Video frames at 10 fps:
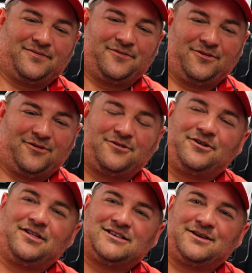Oh, well. It'd
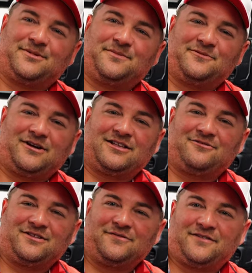be like some of them would write
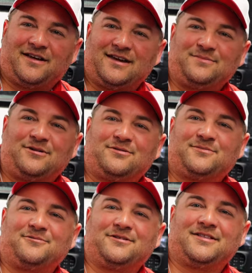their different name on them
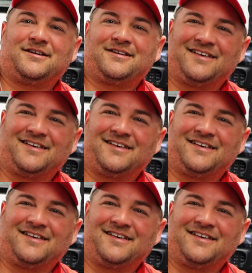or whatnot.